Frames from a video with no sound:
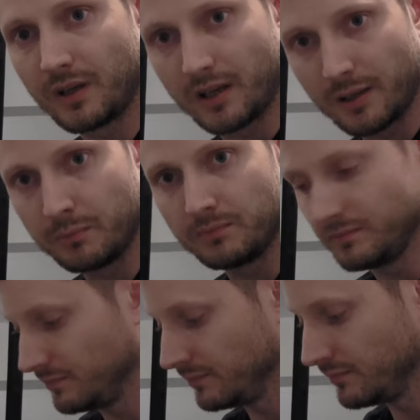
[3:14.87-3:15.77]

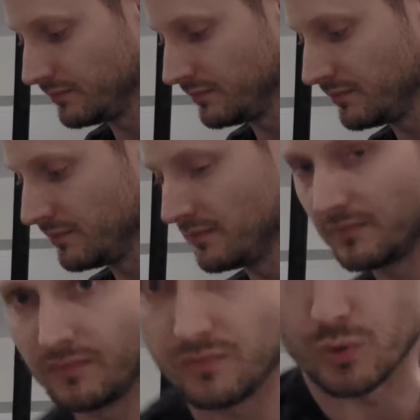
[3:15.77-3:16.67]
come
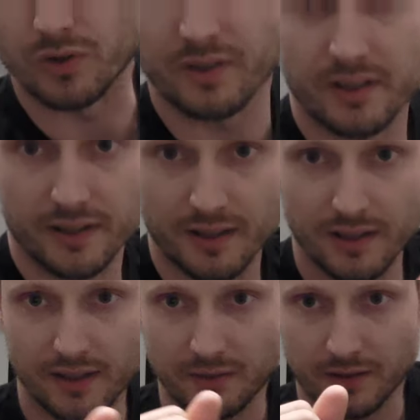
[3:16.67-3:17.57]
or
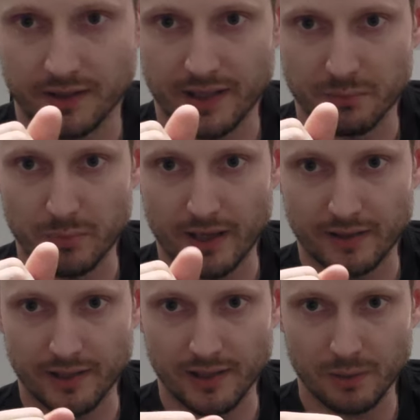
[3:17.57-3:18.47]
get
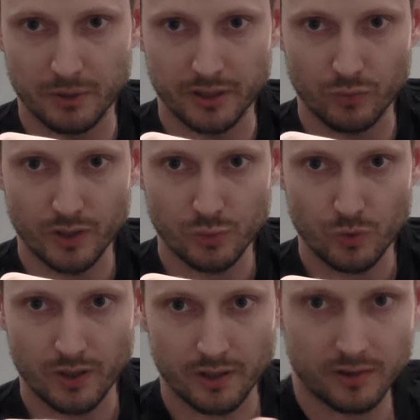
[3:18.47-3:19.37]
bent a little bit in this
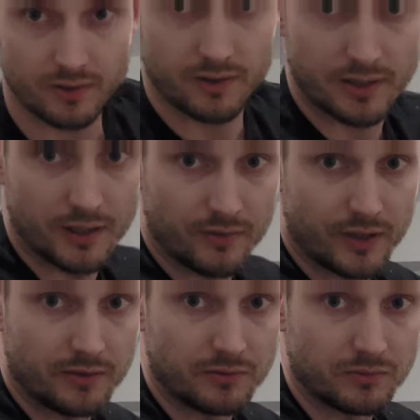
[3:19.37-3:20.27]
way, and
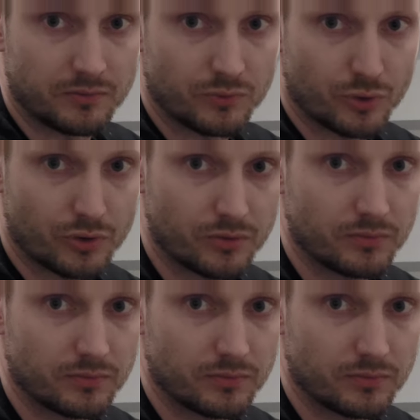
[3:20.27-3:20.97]
then just